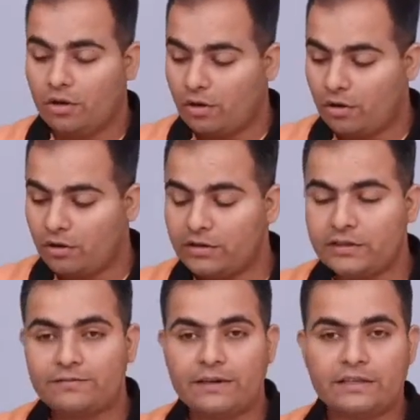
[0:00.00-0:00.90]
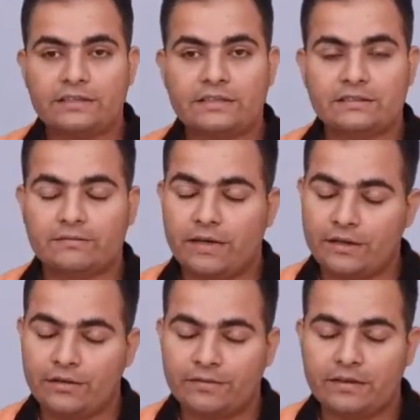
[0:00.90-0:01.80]
all the functions y
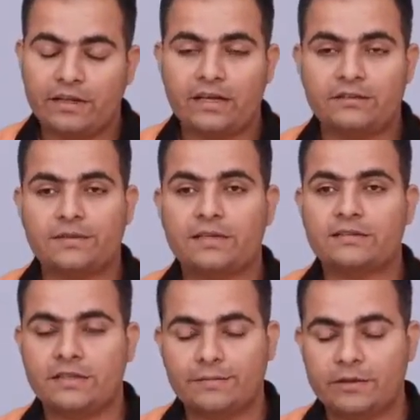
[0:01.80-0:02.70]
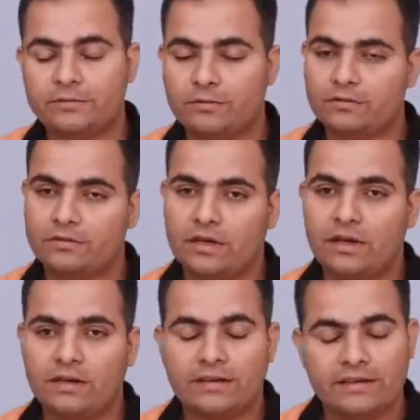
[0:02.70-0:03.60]
of n as well as step response
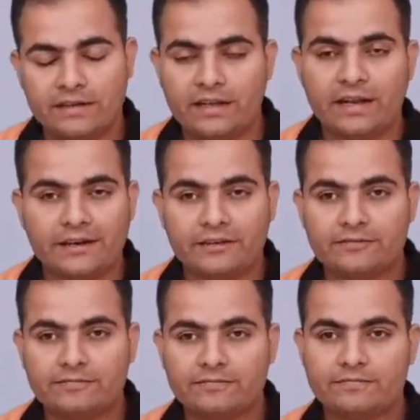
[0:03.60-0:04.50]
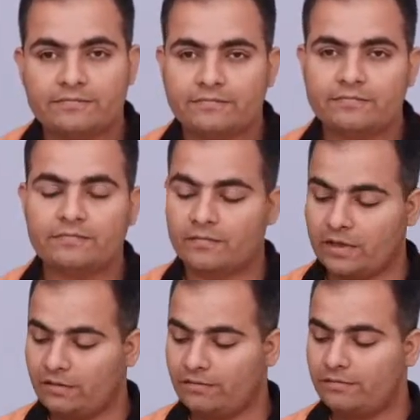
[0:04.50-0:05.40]
are delayed.
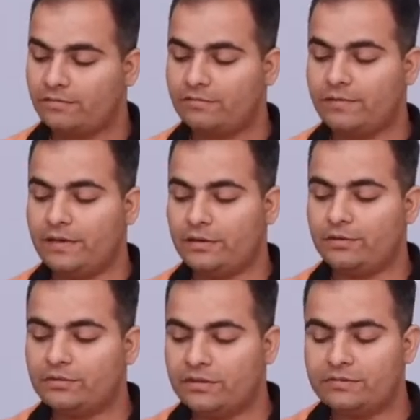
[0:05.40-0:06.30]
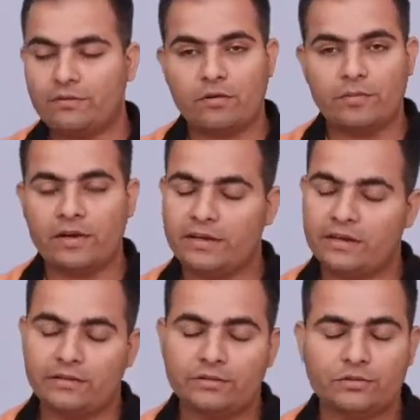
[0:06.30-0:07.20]
Now we will use this formula
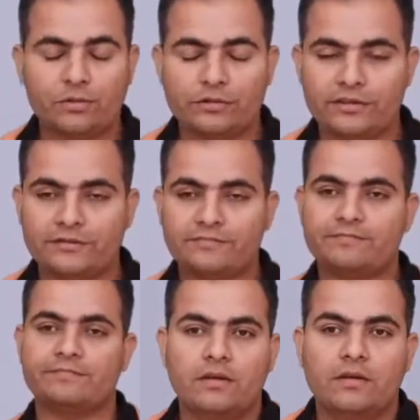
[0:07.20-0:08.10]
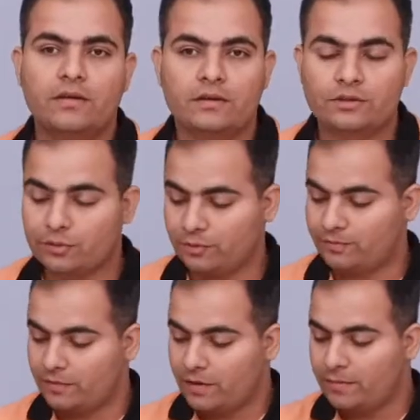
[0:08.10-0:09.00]
in our solution.
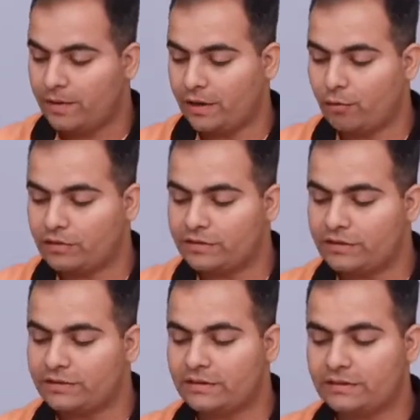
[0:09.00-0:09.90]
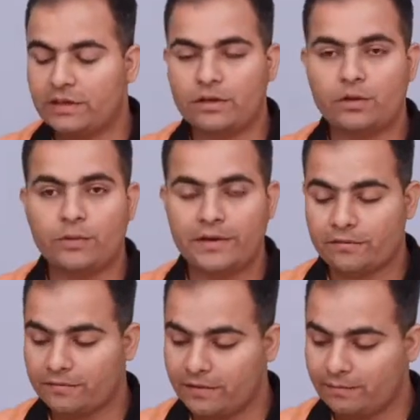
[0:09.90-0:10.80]
So my question is this:
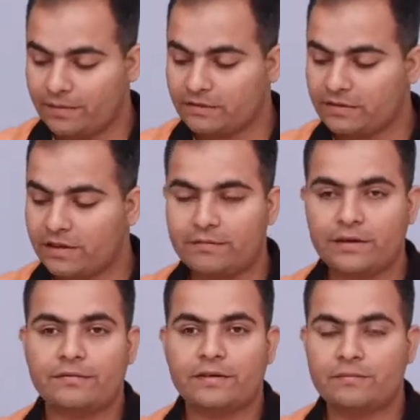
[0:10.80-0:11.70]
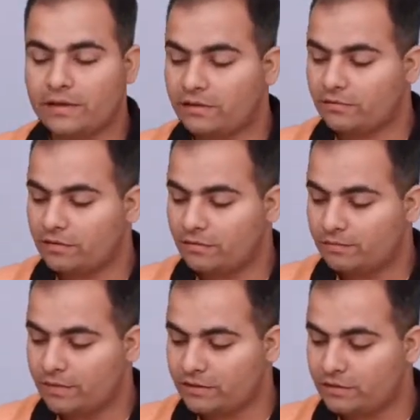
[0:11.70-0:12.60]
2y of n plus 3y of n minus 1
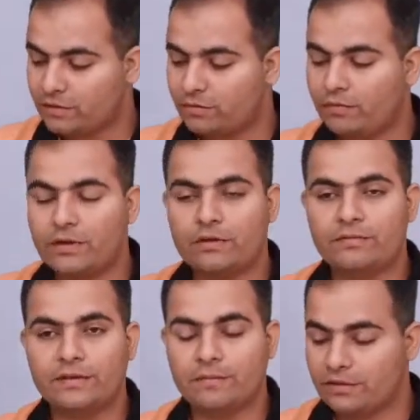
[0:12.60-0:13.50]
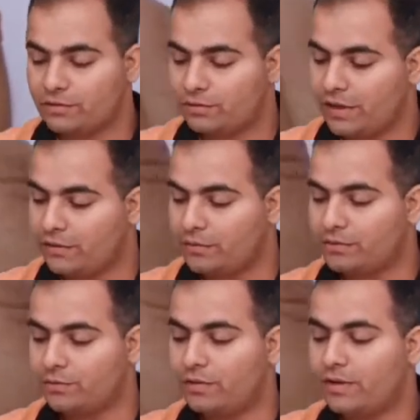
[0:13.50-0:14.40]
plus y of n minus 2
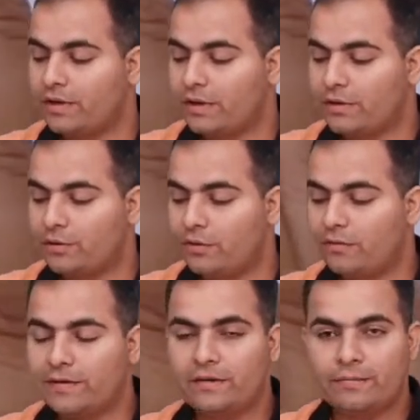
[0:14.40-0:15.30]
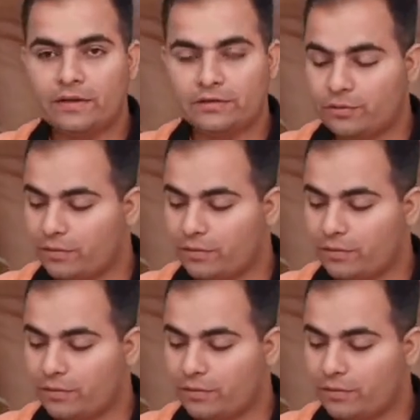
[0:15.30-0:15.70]
equal to u of n plus